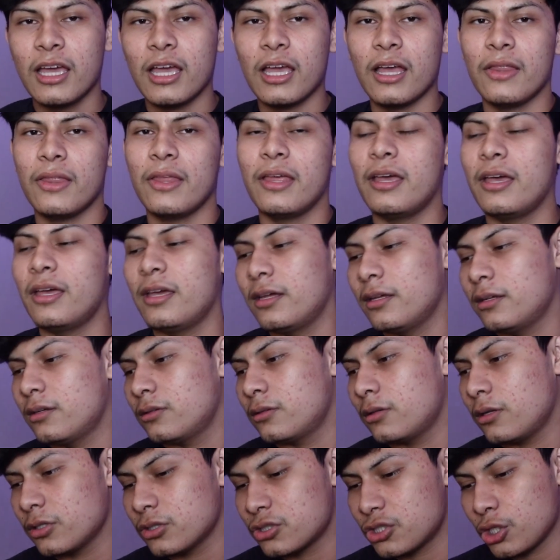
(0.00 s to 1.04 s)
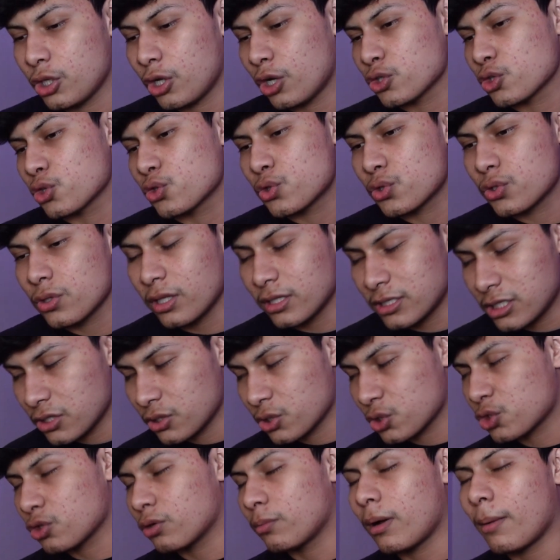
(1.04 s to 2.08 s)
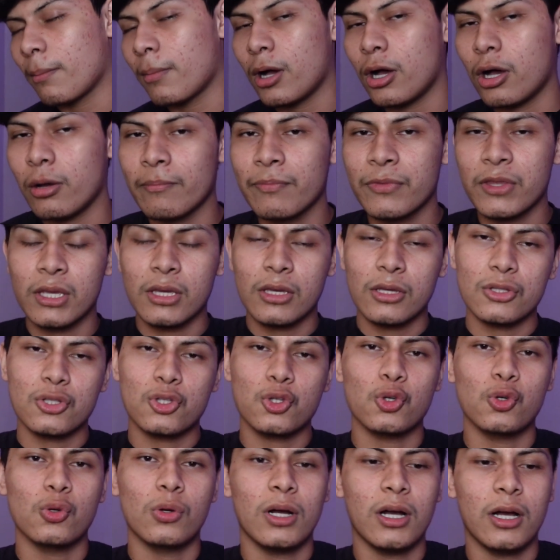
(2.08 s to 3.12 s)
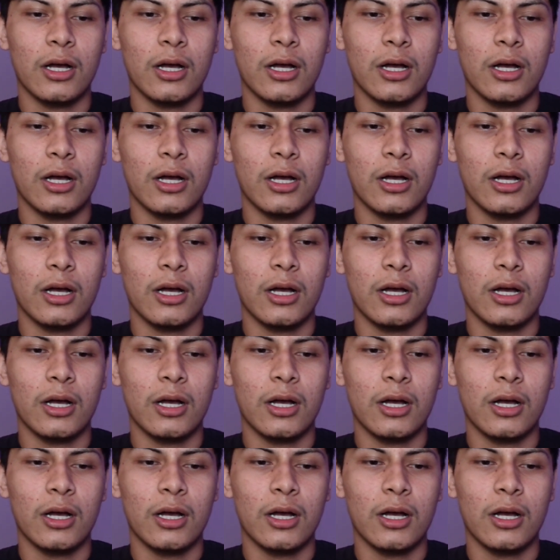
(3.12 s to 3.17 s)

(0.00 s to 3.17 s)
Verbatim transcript: And then she also, the teacher told my mom to.